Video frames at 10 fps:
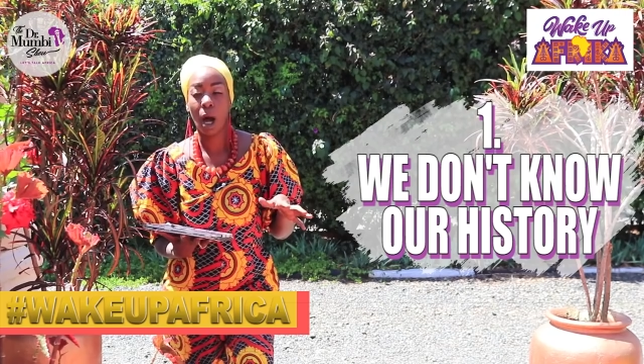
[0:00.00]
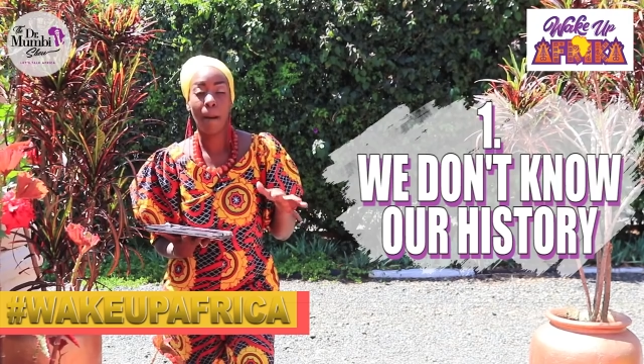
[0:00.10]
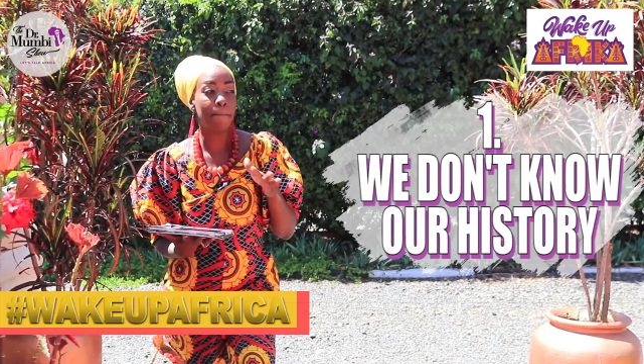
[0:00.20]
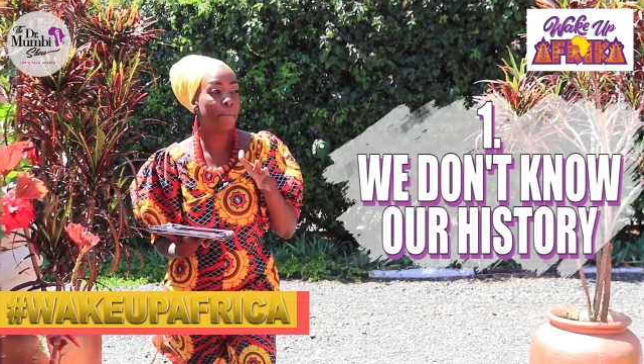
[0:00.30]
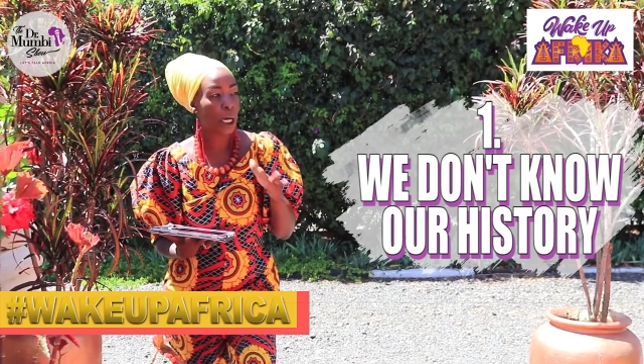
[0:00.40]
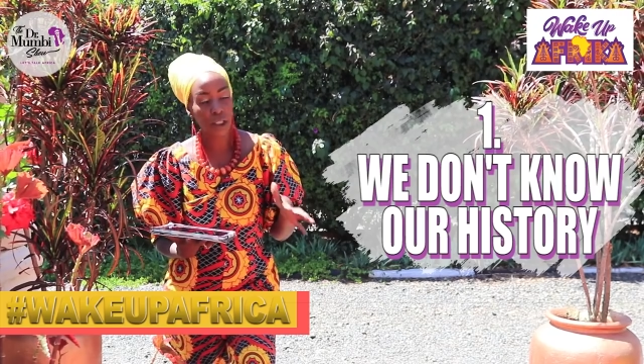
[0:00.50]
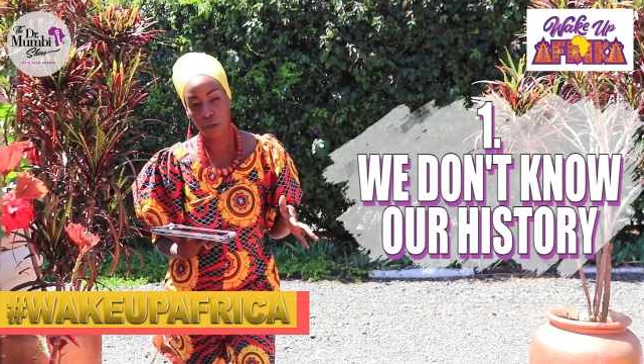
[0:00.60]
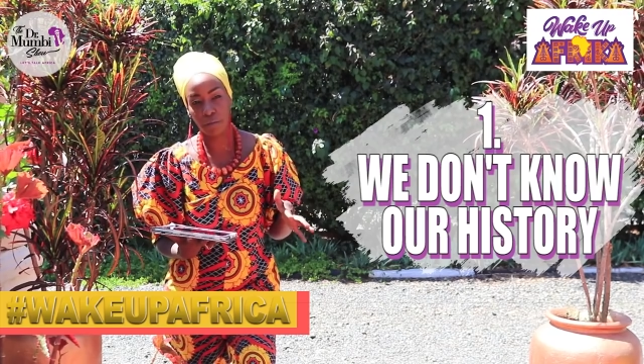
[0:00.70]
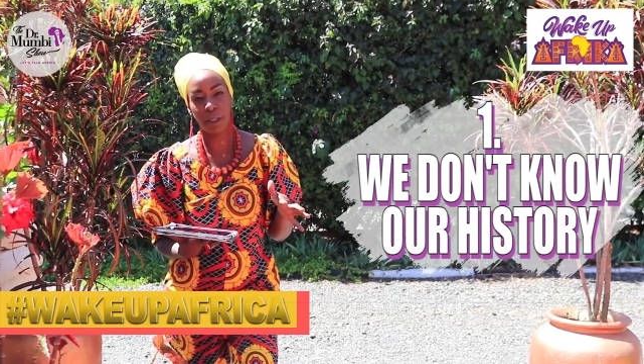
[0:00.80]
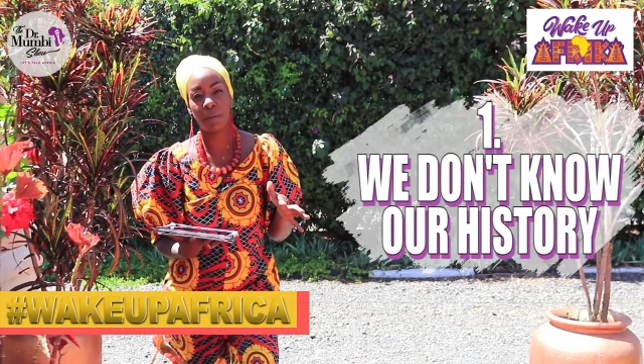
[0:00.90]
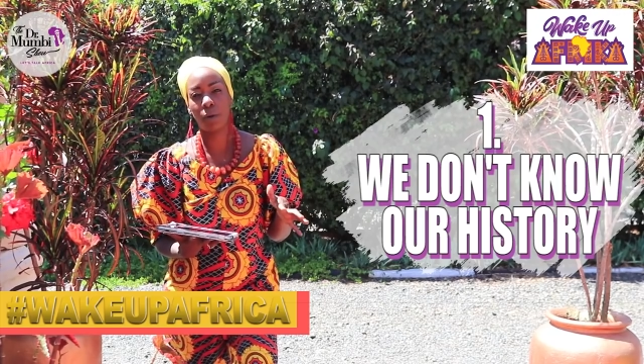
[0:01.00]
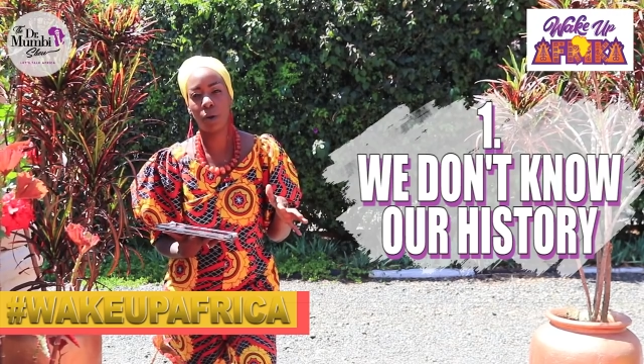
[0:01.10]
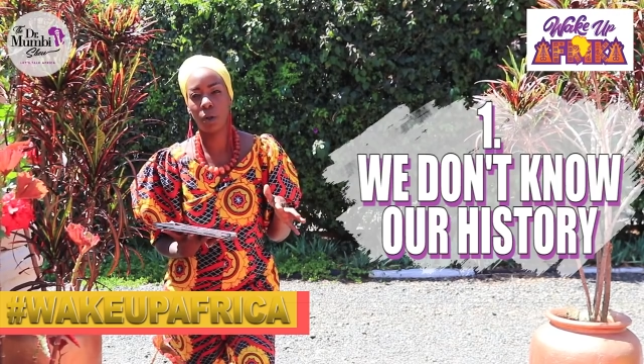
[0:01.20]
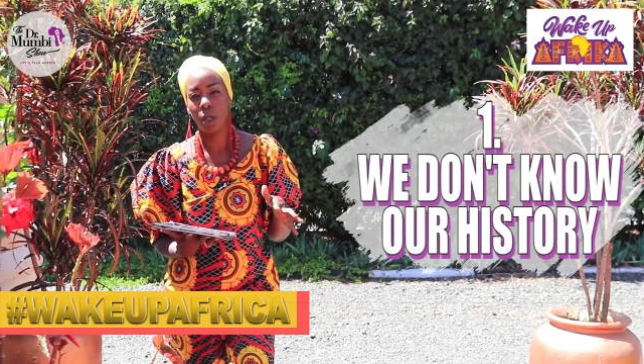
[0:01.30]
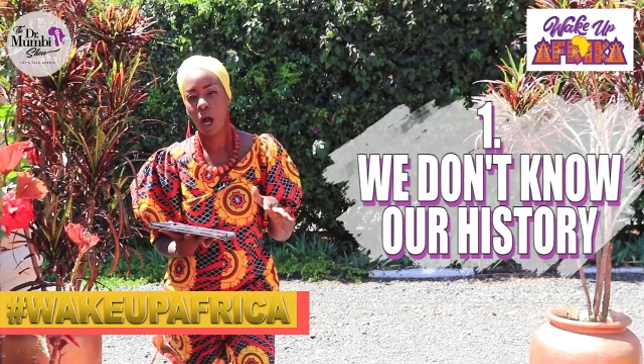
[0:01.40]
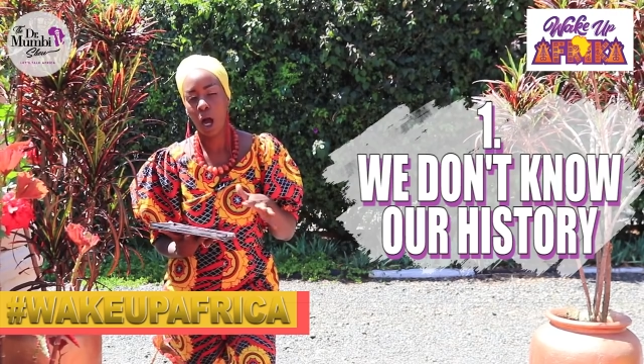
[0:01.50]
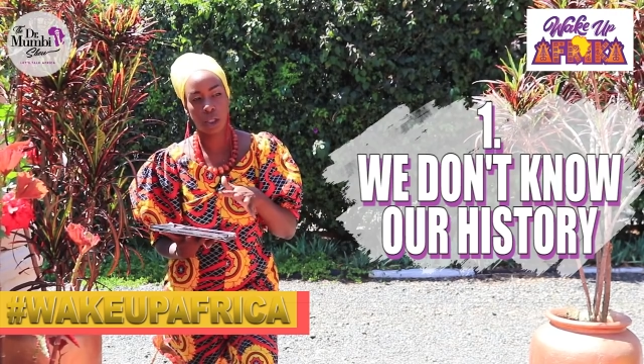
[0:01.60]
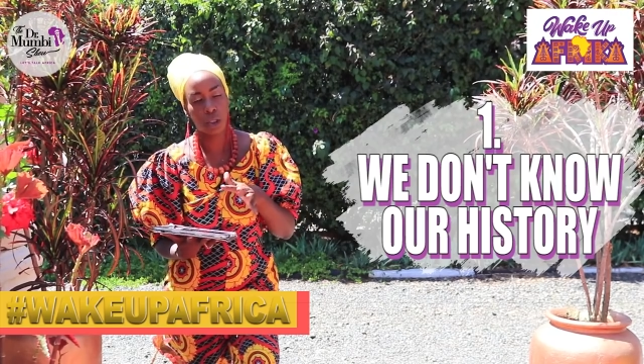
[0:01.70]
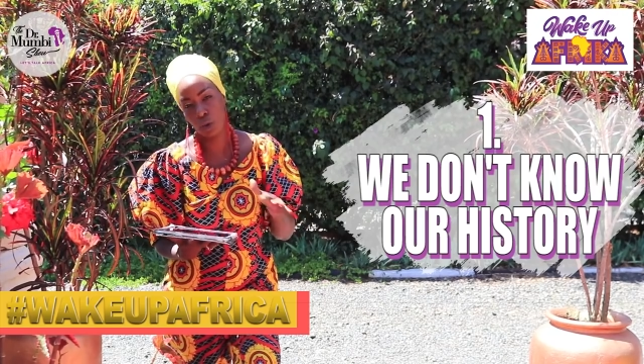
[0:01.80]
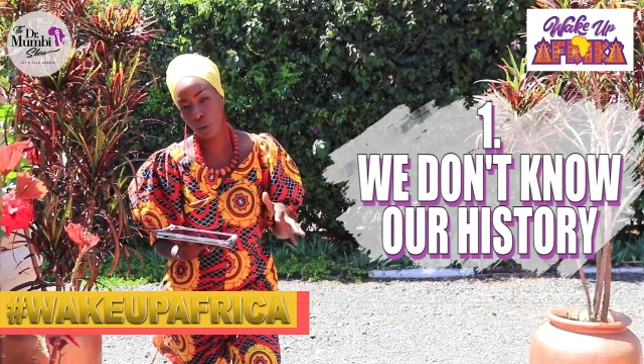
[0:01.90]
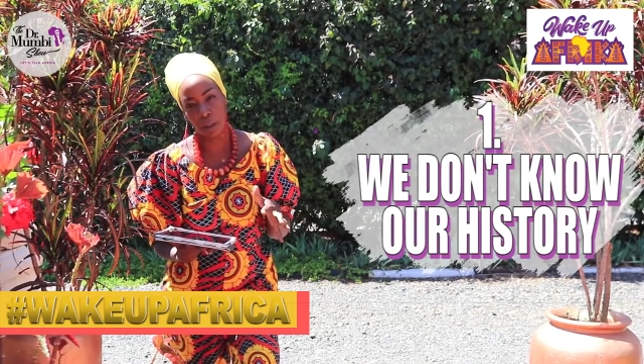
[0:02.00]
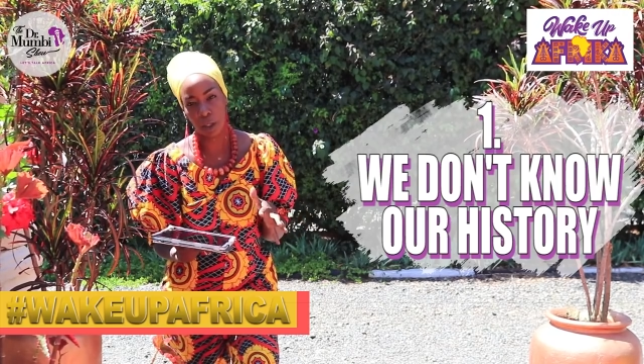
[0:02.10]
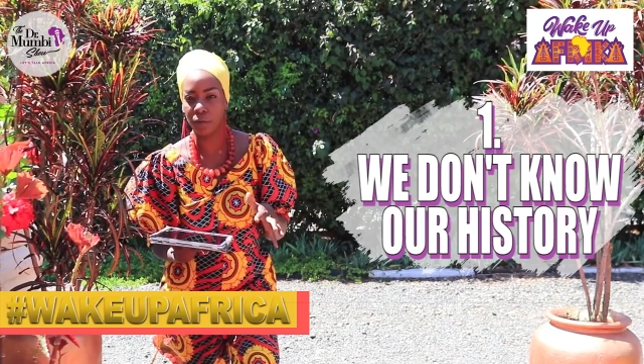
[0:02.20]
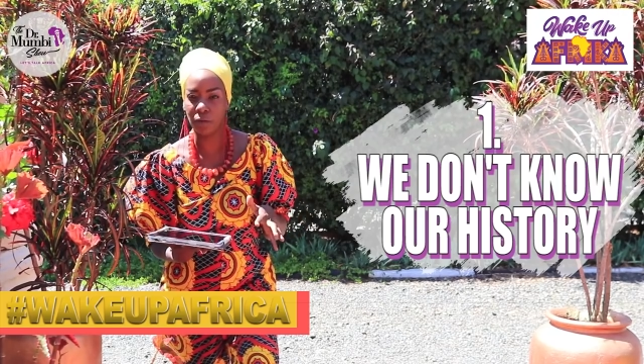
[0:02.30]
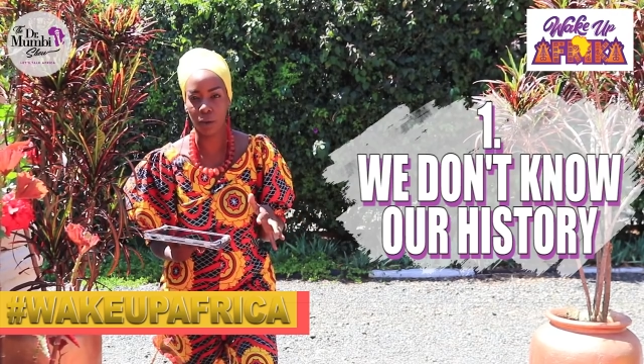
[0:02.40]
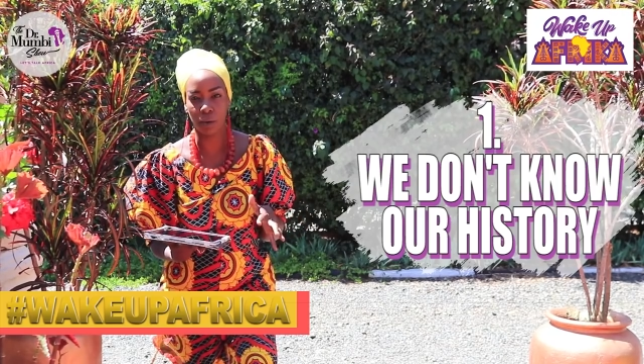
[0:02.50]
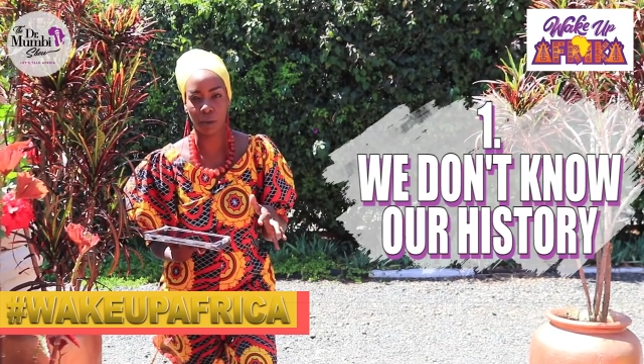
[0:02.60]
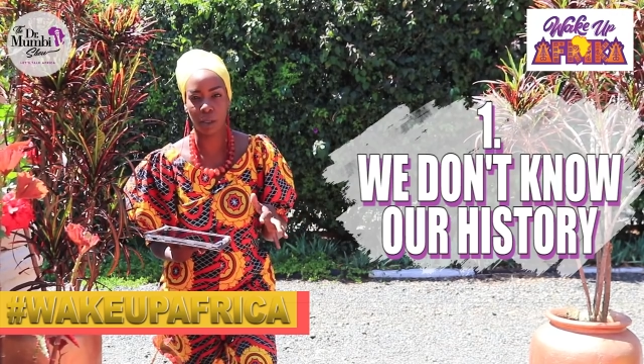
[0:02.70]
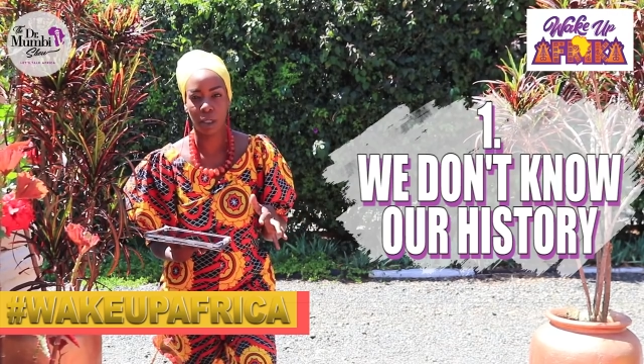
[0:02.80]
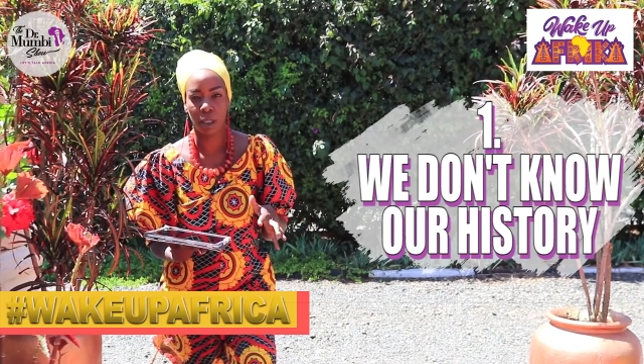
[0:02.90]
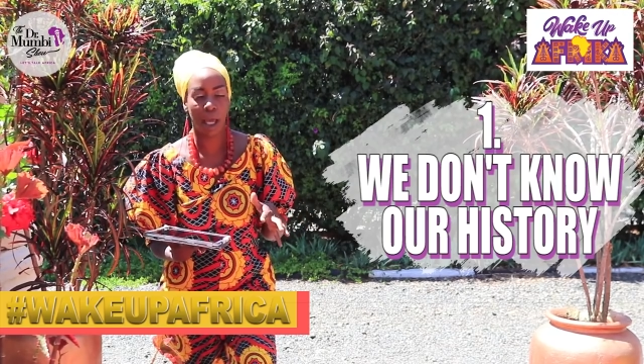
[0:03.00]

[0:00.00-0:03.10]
a bunch of people are super confused.